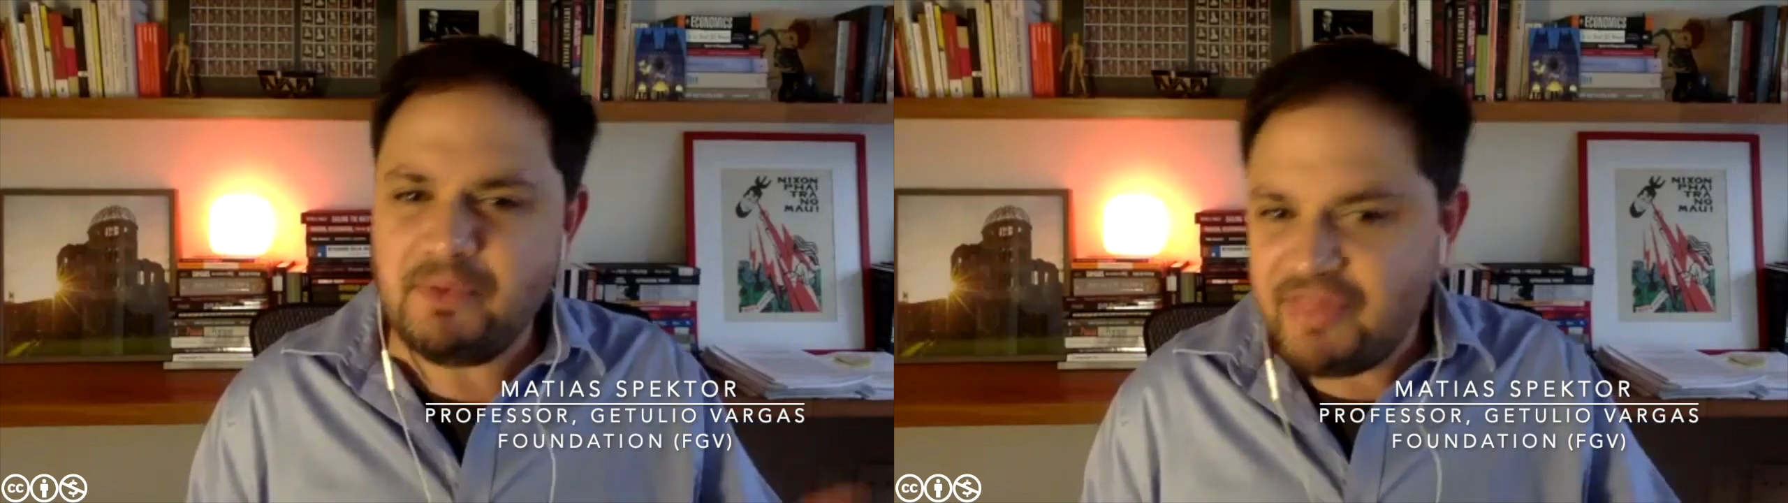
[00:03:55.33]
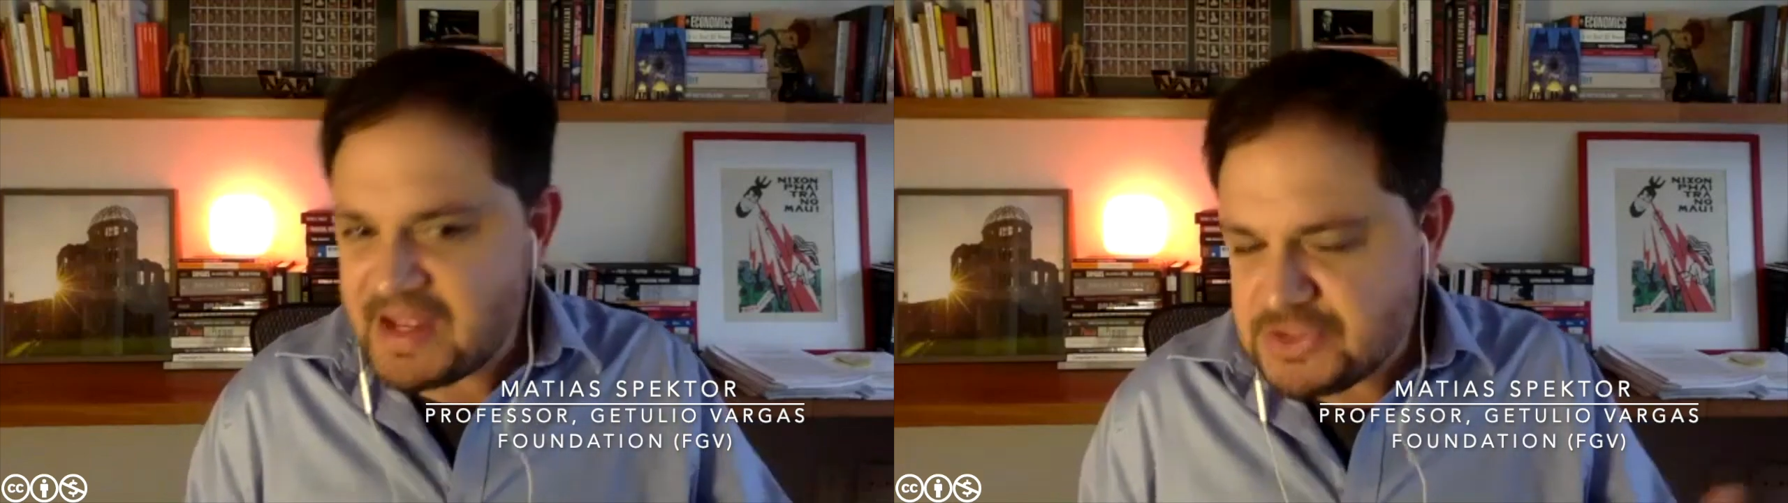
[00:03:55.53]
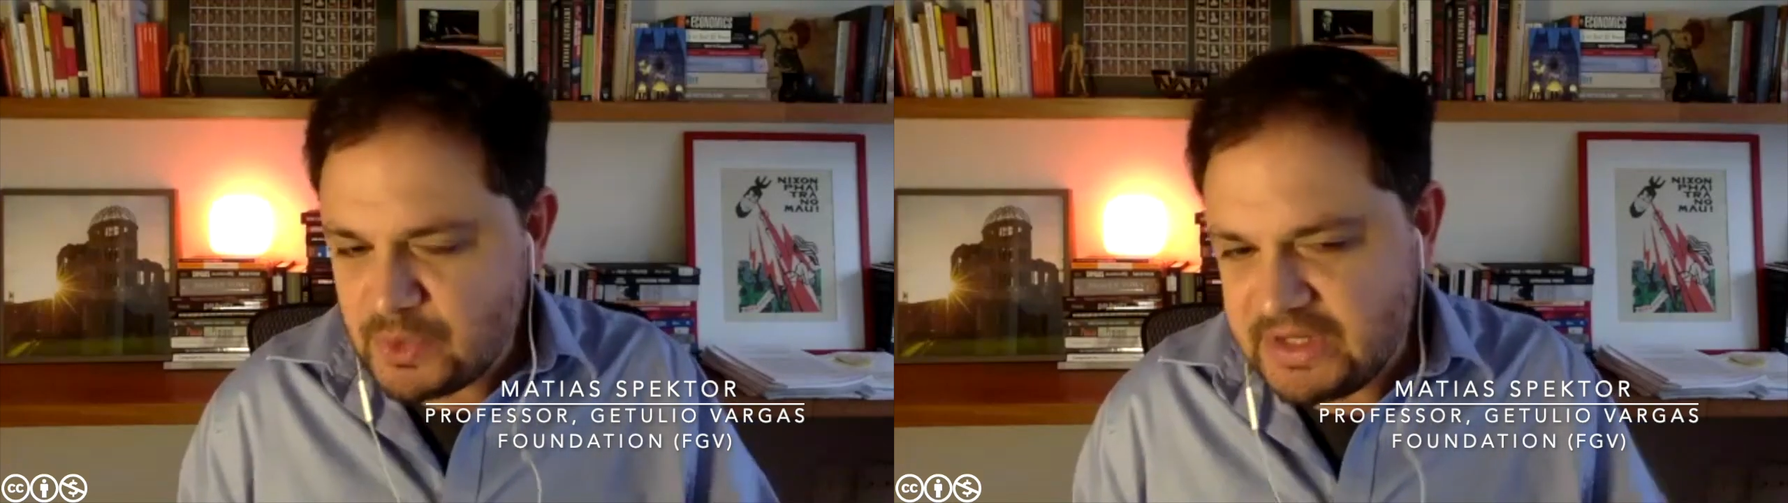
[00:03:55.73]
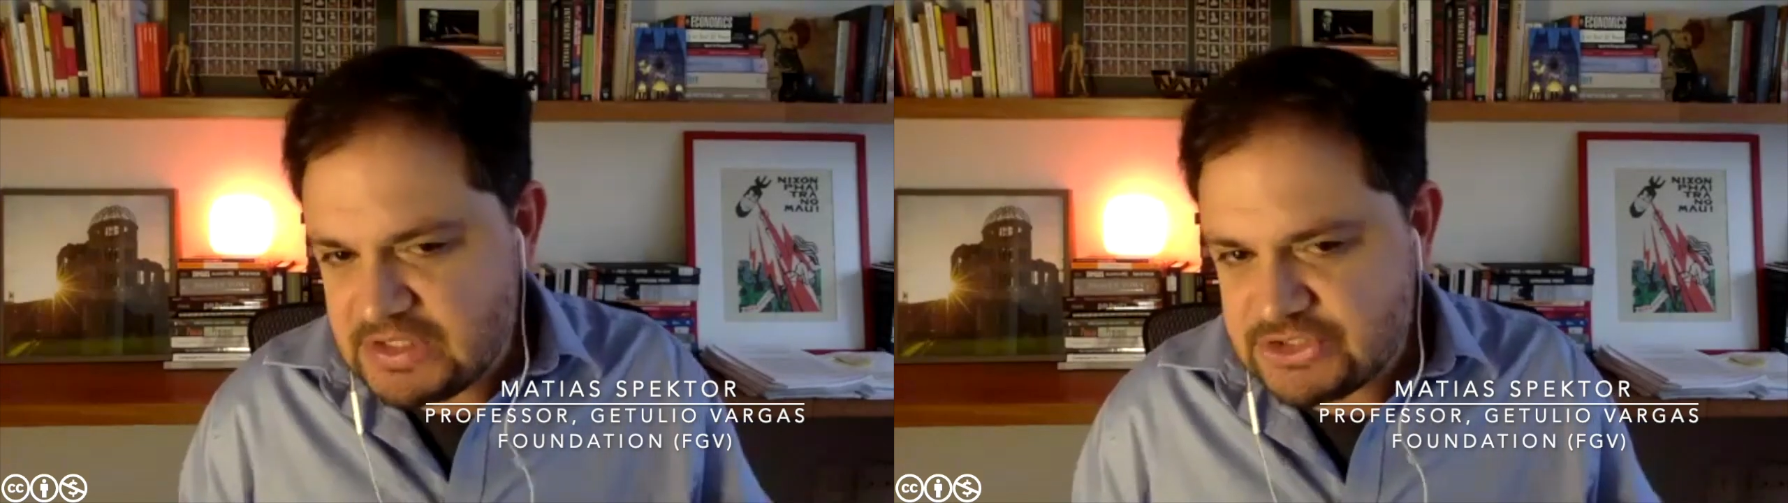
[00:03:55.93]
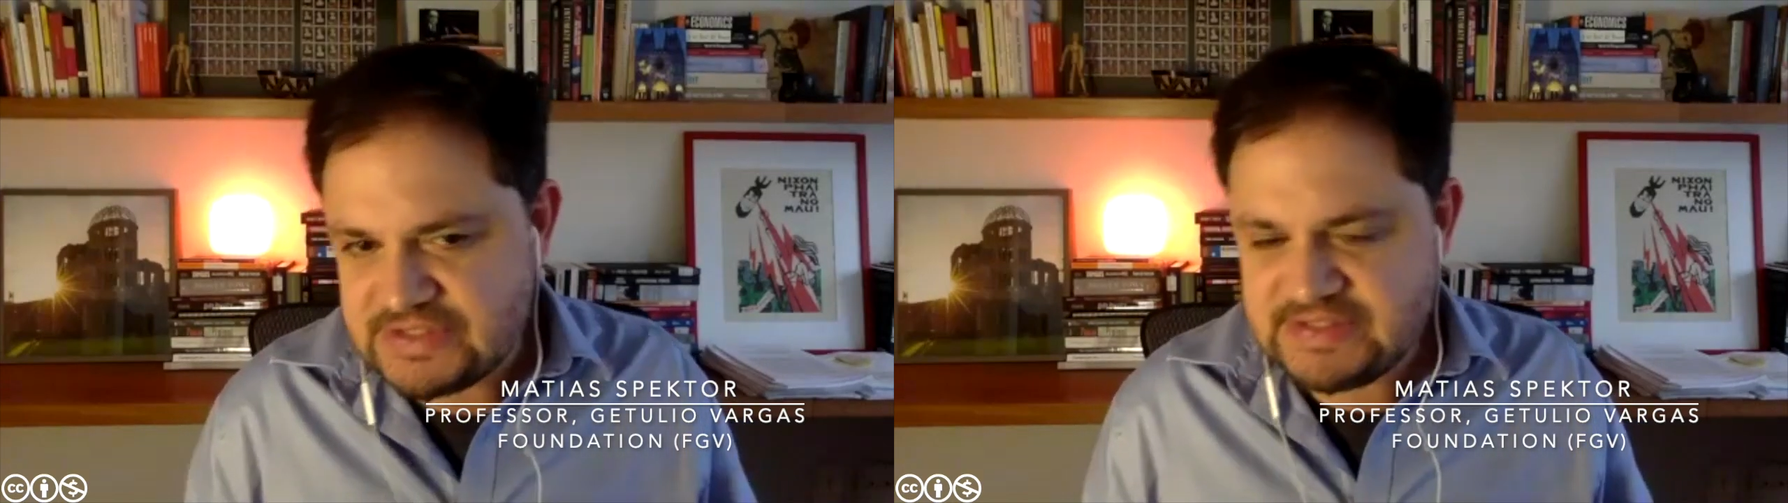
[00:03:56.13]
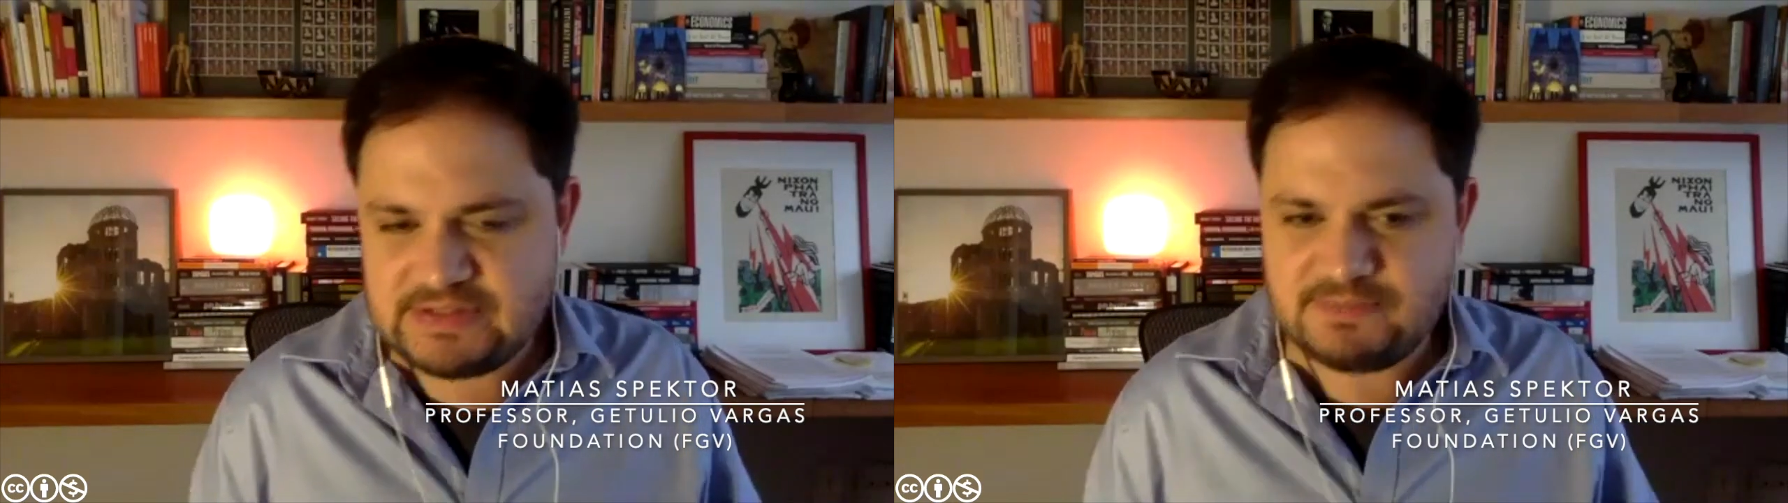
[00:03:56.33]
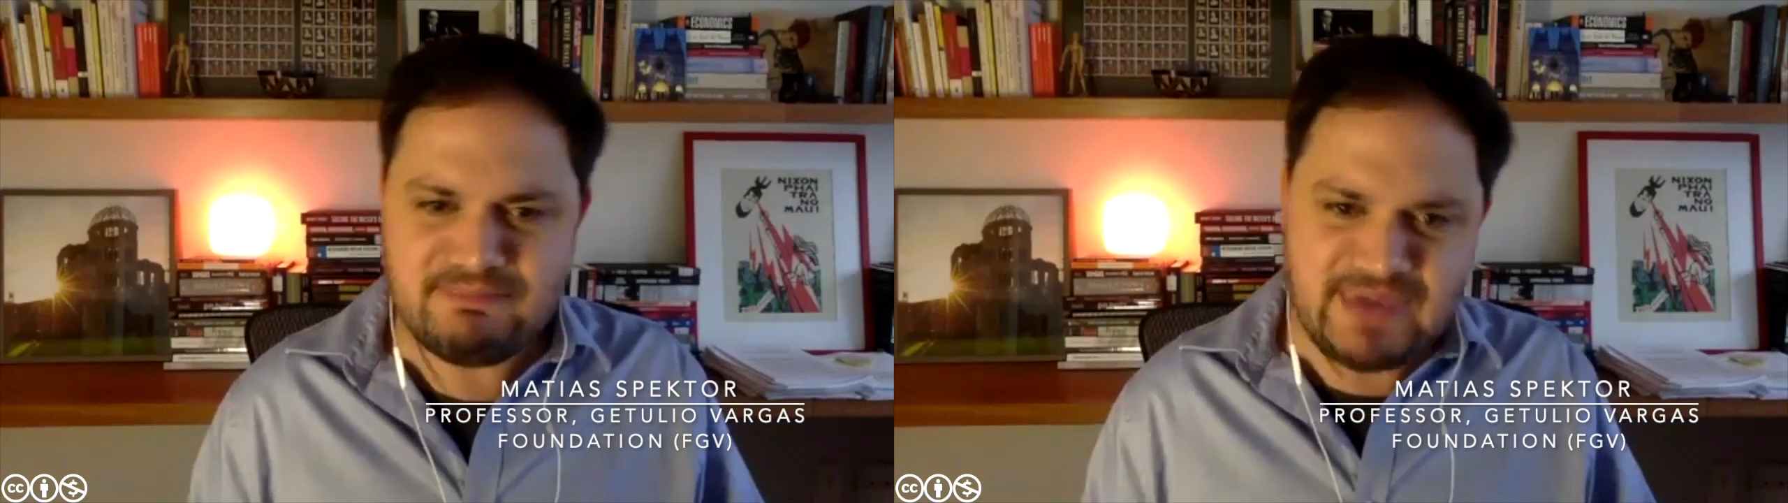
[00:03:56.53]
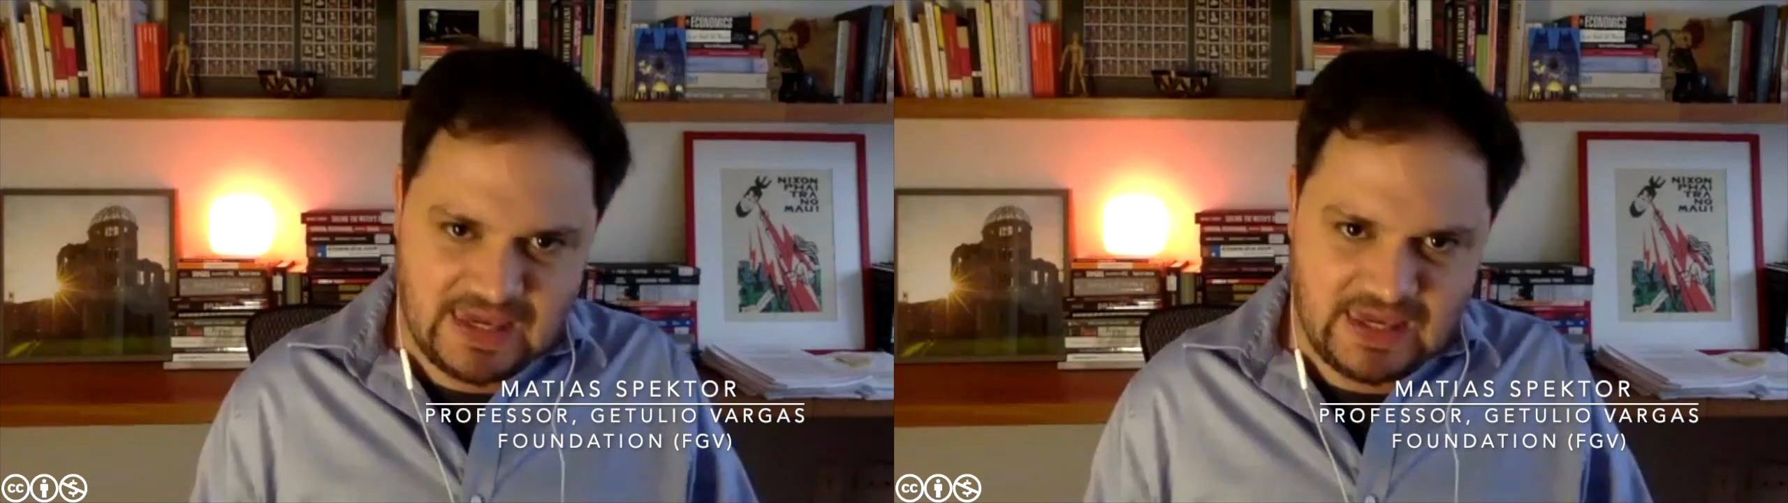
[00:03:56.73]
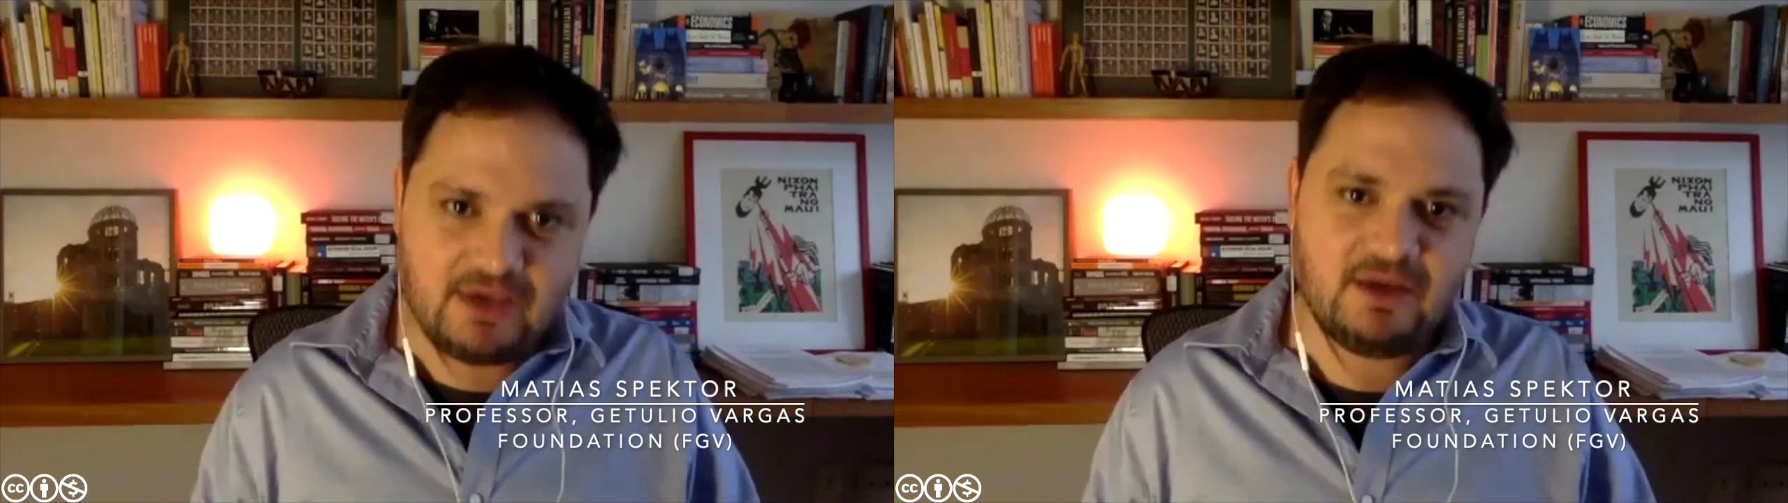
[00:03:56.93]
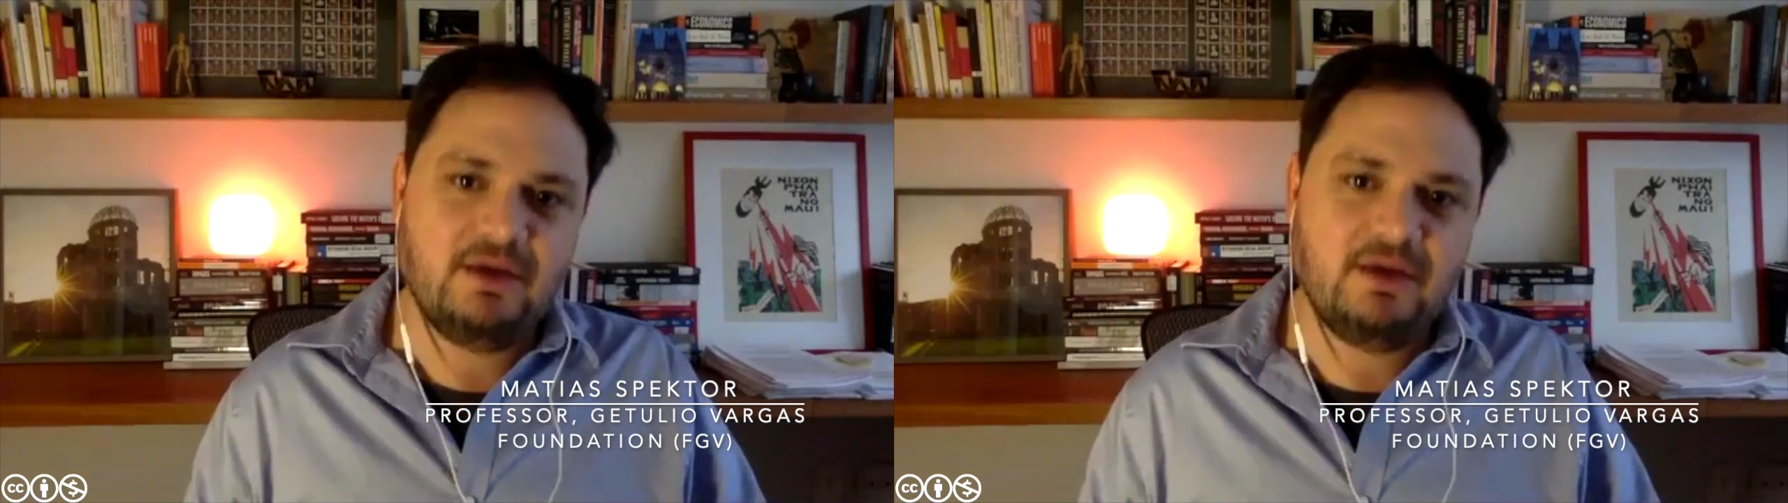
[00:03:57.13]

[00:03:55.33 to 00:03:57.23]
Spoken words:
That's what interests me